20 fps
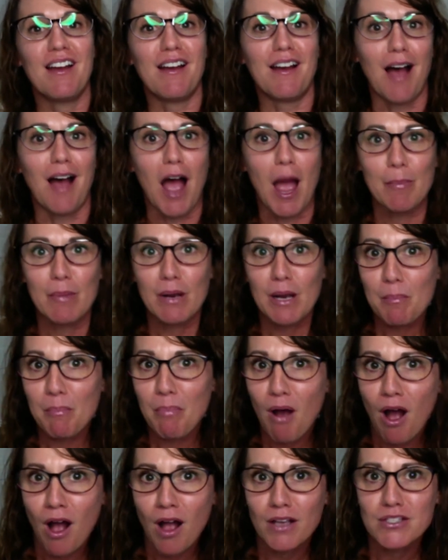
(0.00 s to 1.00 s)
I'm an
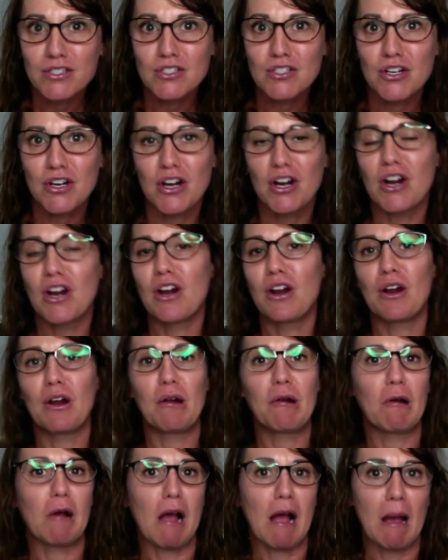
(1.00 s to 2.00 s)

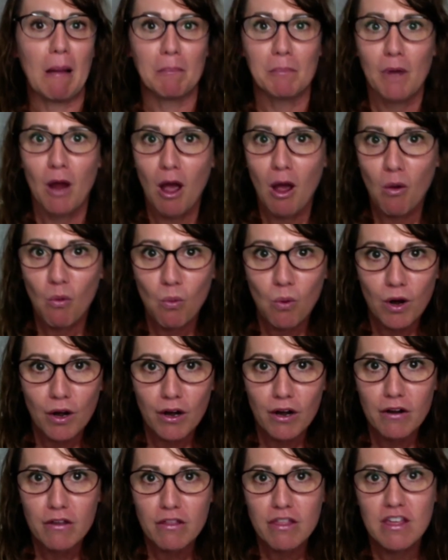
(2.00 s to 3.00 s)
imposter, I'm not
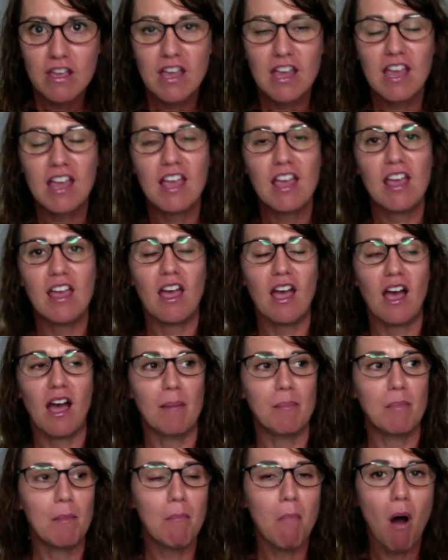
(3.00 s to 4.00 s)
worthy,
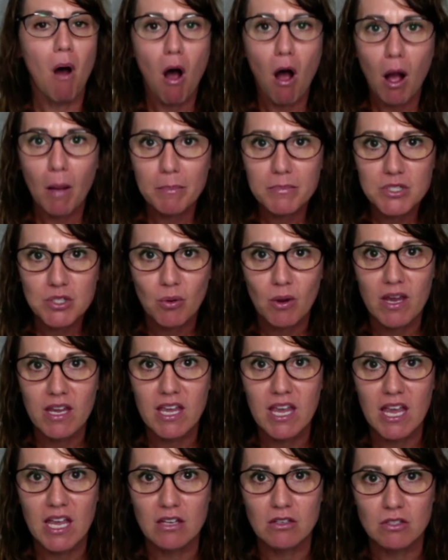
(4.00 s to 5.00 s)
I'm a mom, so I
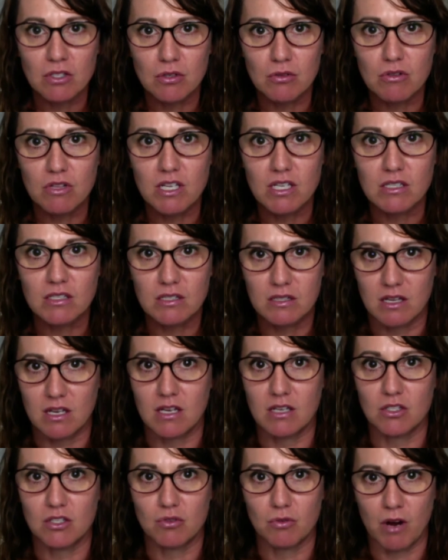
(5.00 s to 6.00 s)
can't do these
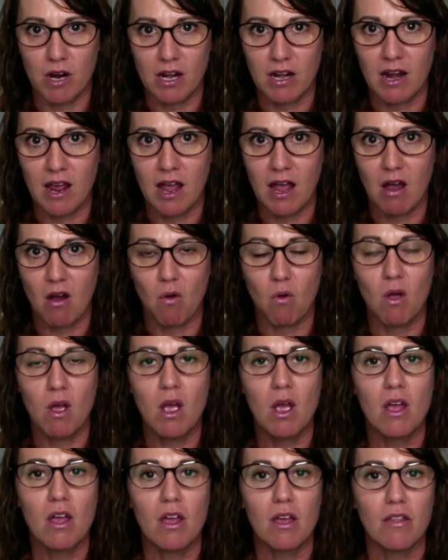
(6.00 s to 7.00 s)
things right now.
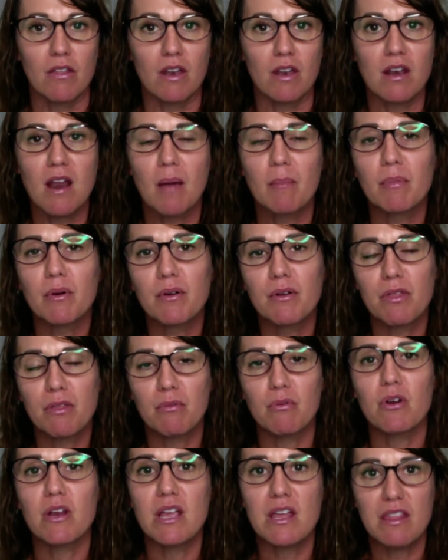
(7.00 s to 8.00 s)
The number
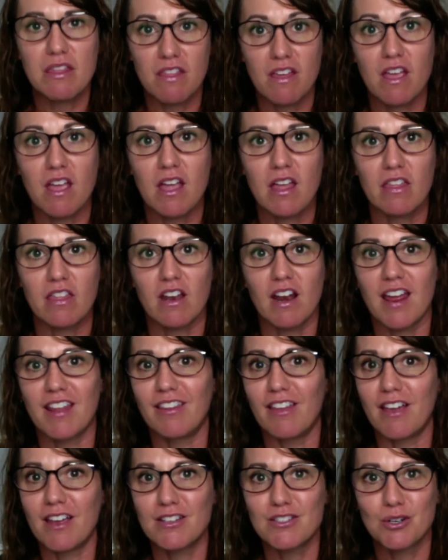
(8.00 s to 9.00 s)
three thing that I'd
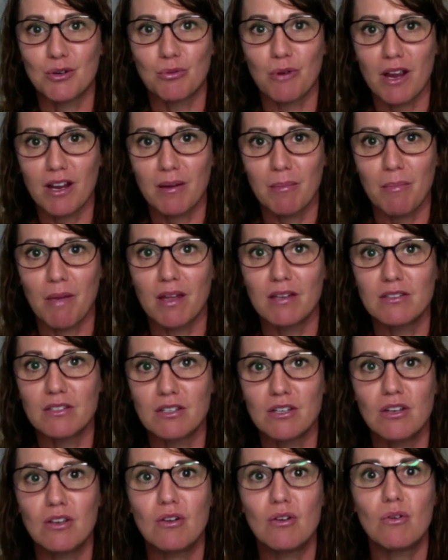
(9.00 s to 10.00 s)
like to recommend to
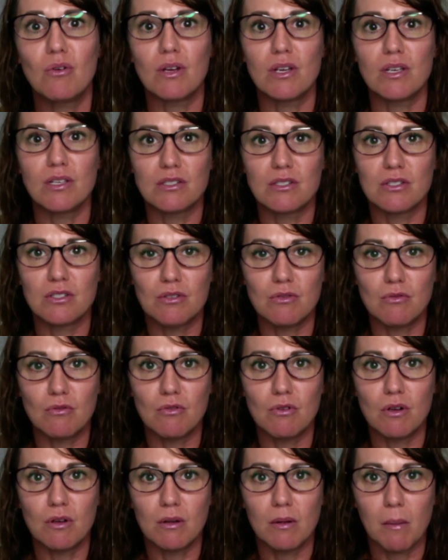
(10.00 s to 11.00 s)
you is
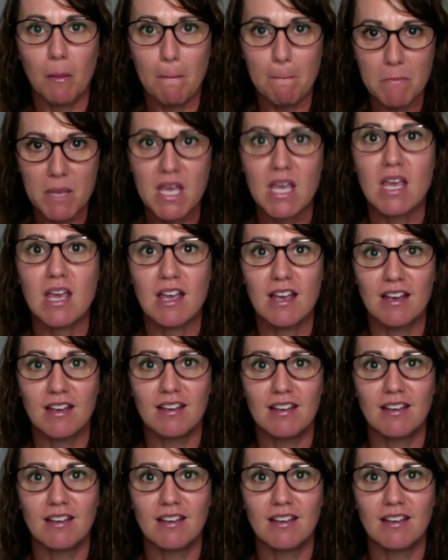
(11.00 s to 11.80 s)
to be.